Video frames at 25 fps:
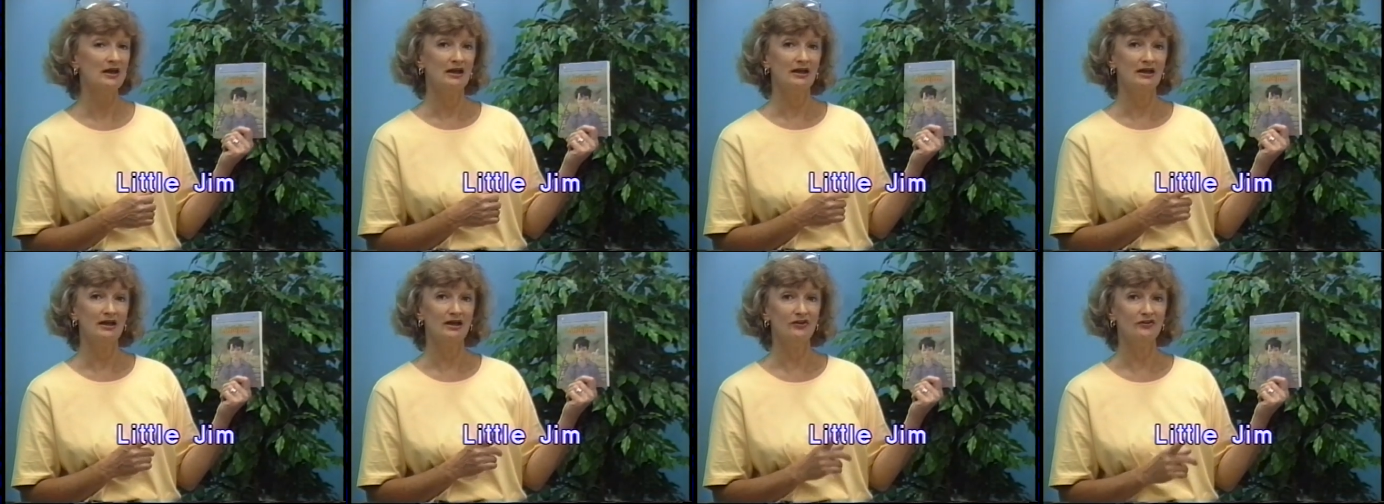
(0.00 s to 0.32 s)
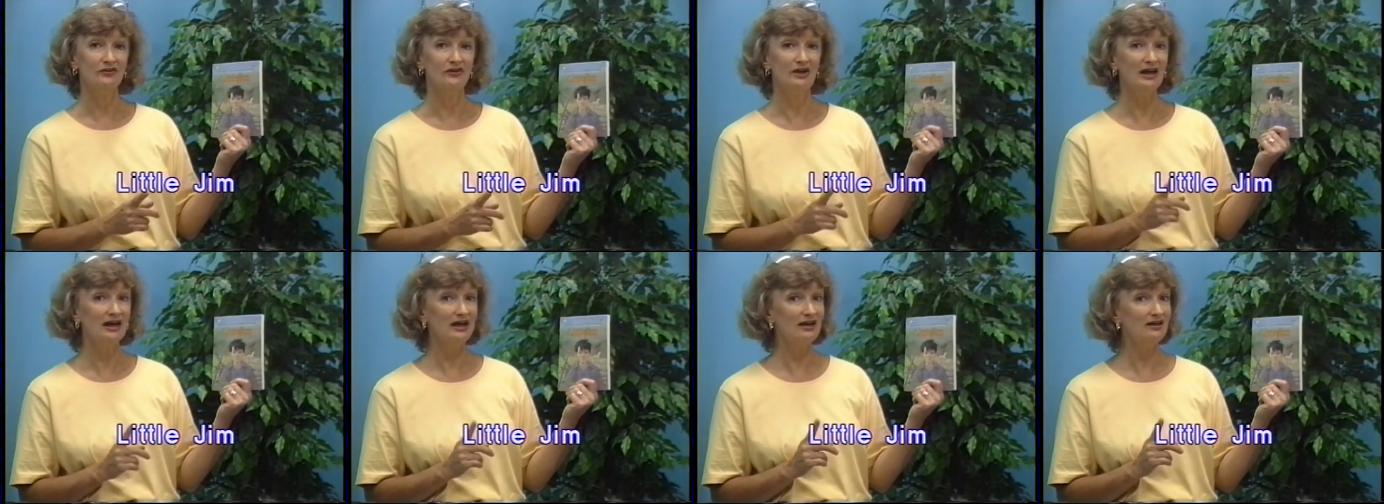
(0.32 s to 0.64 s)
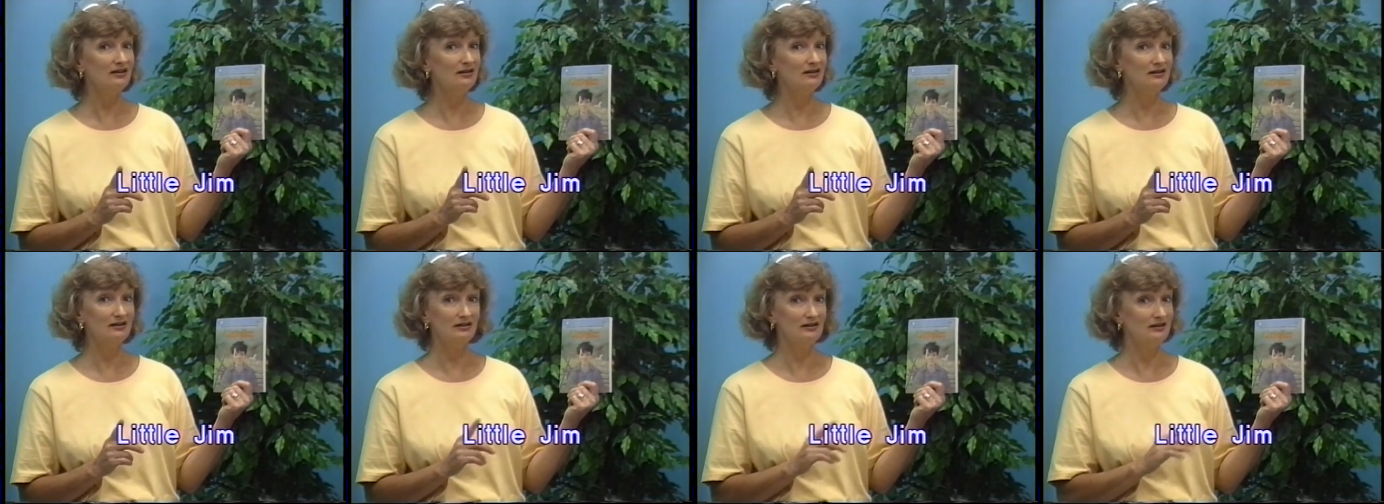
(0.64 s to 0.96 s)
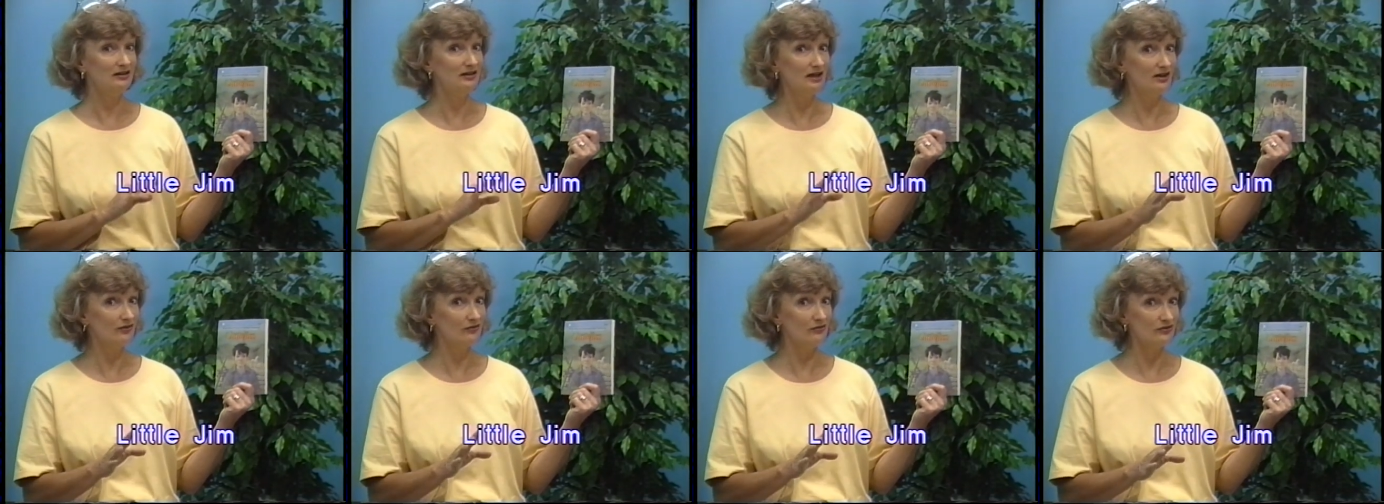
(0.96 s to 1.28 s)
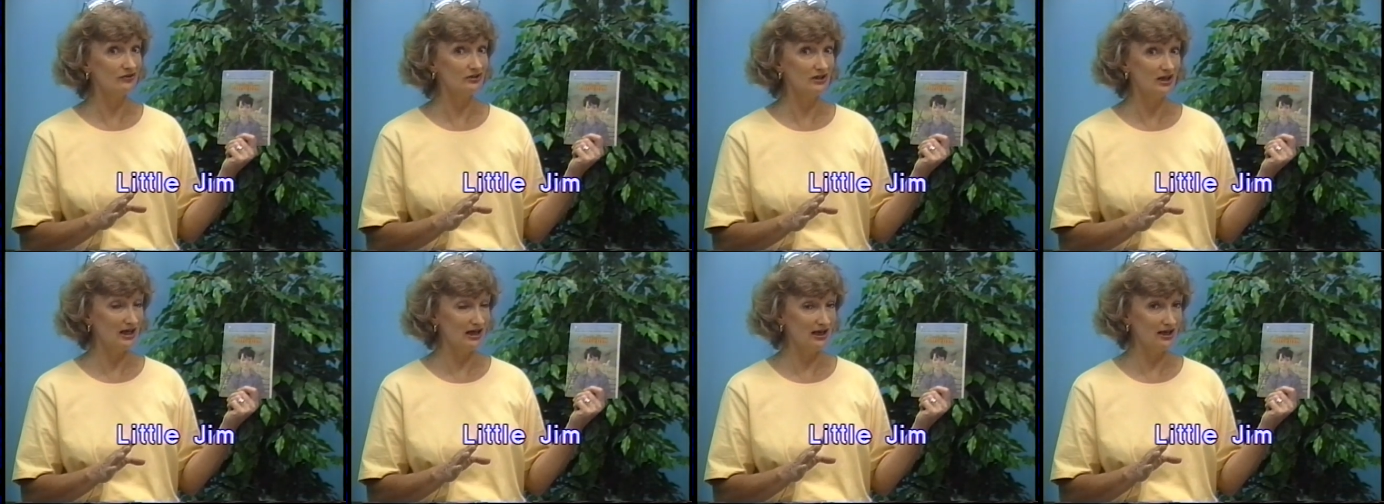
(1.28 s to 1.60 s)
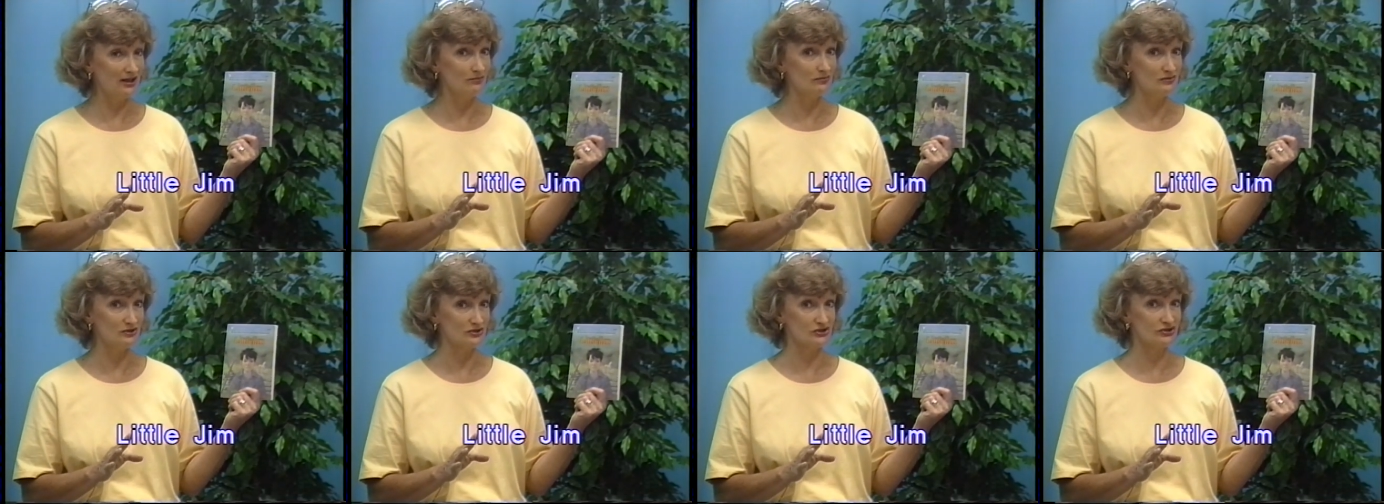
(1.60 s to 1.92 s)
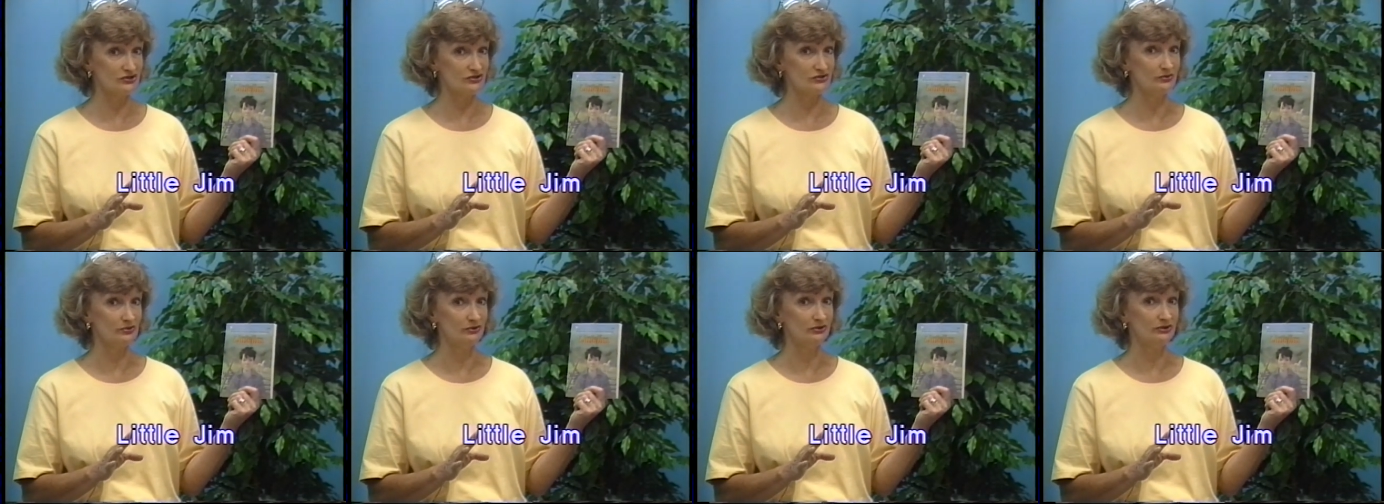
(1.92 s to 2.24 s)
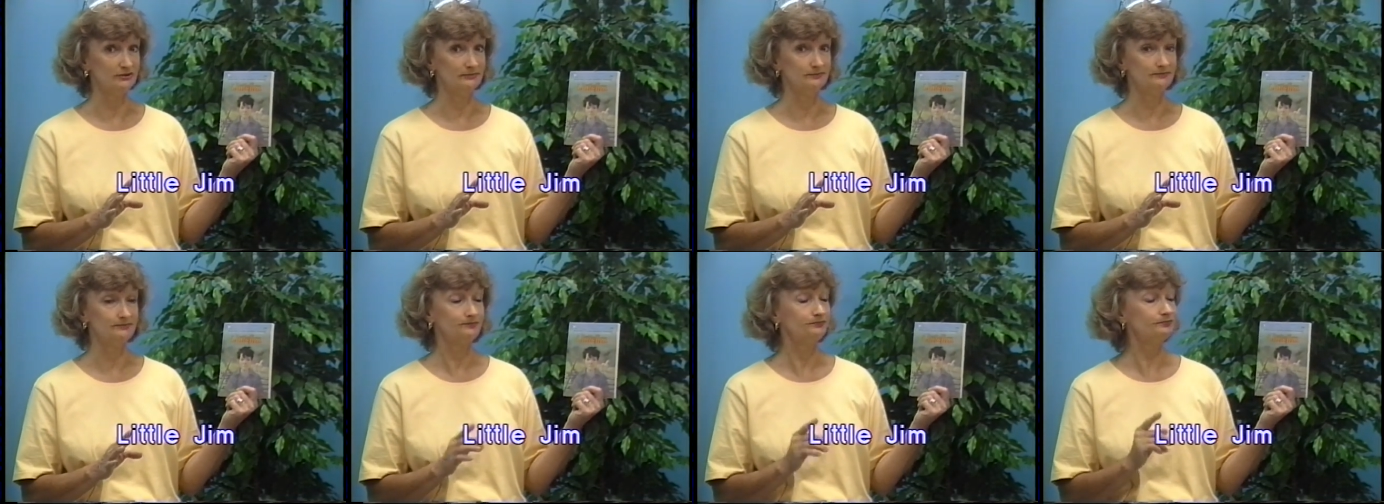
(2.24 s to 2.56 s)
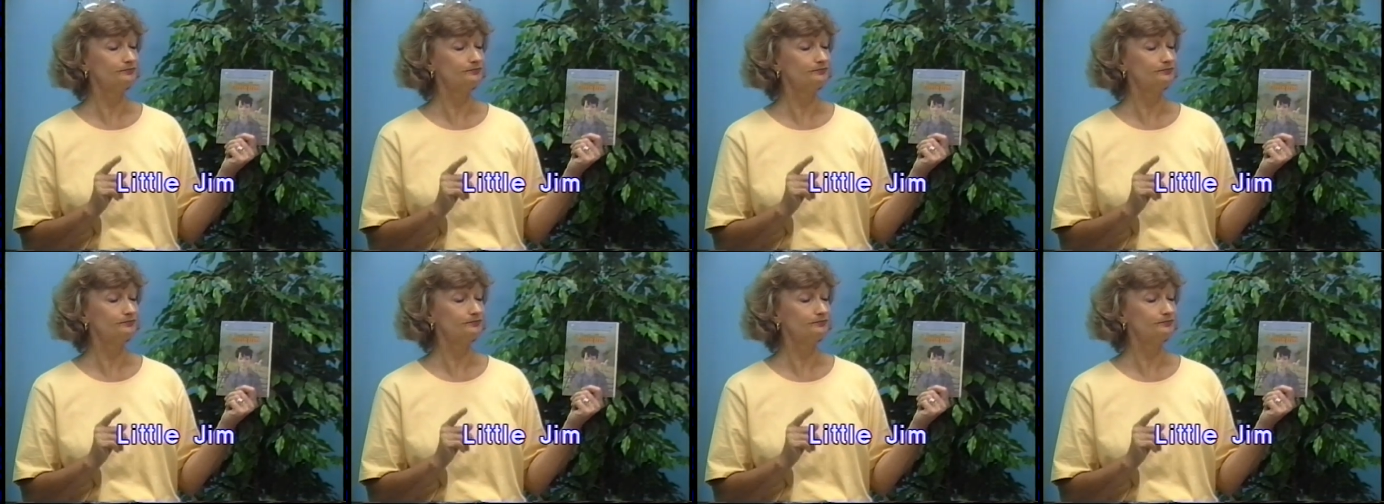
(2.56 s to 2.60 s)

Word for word: Now, dad never had much schooling.